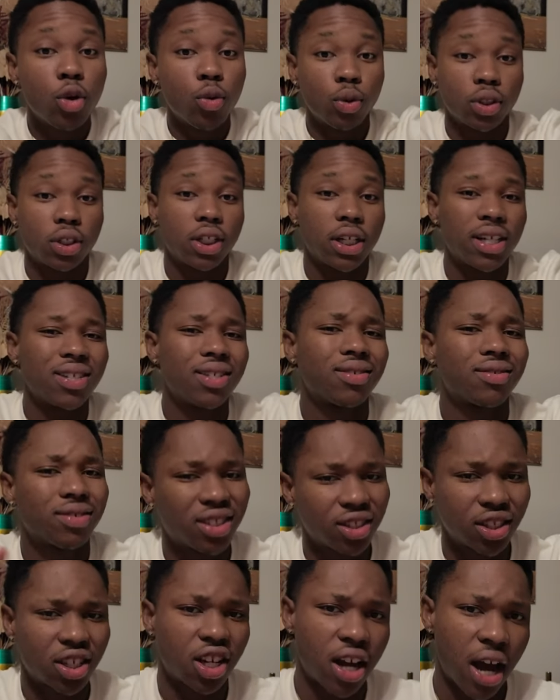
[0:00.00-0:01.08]
which
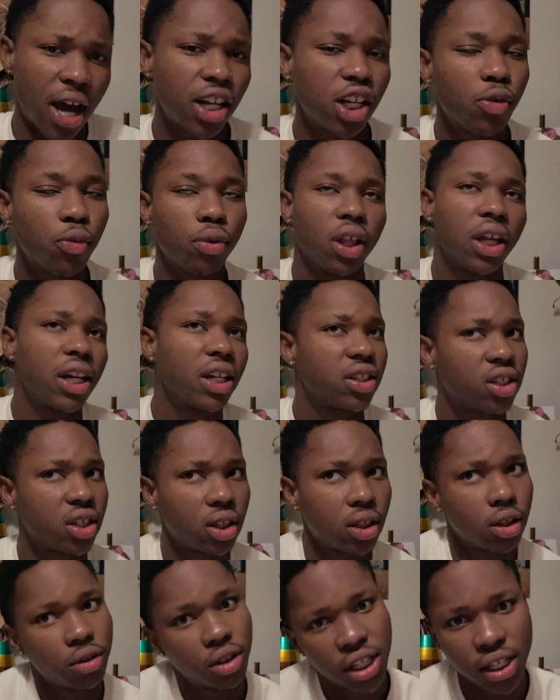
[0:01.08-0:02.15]
is kind of related
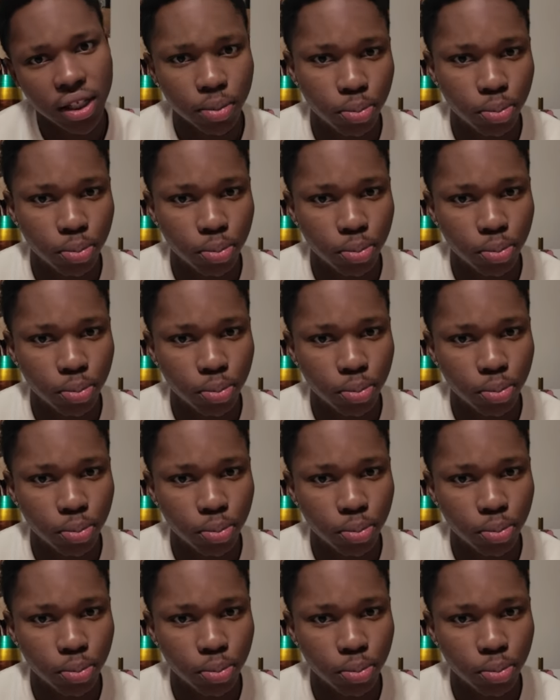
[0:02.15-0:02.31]
to this,